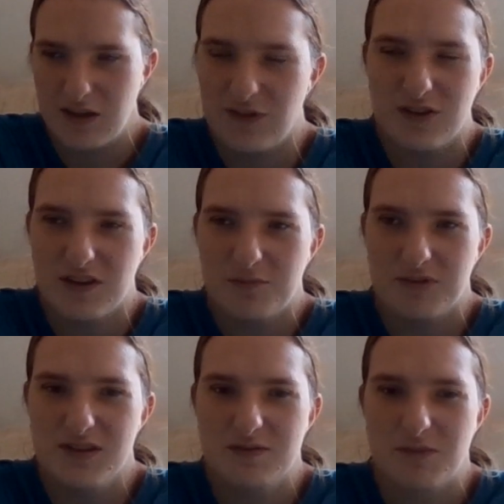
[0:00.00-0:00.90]
If you
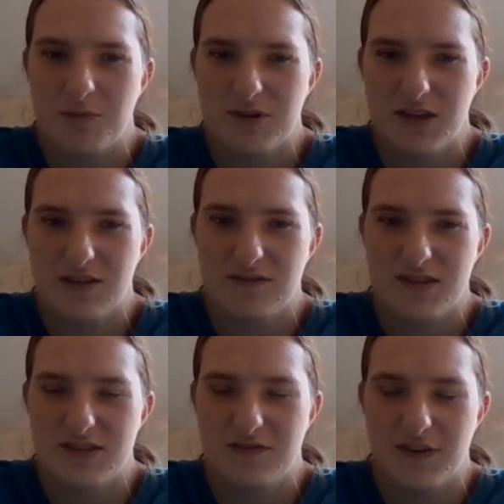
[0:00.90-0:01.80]
did, please remember to
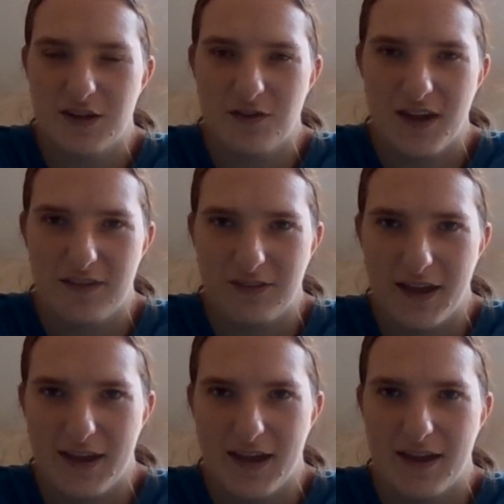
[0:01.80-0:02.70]
give this video a
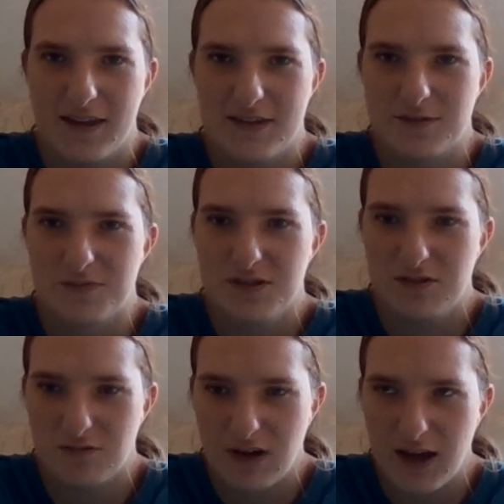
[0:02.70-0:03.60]
like and a
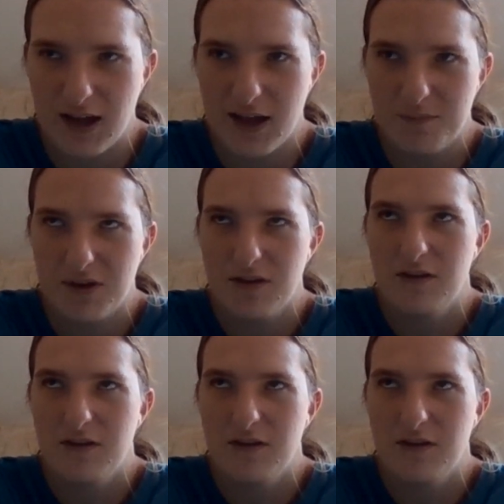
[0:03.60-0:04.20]
subscribe.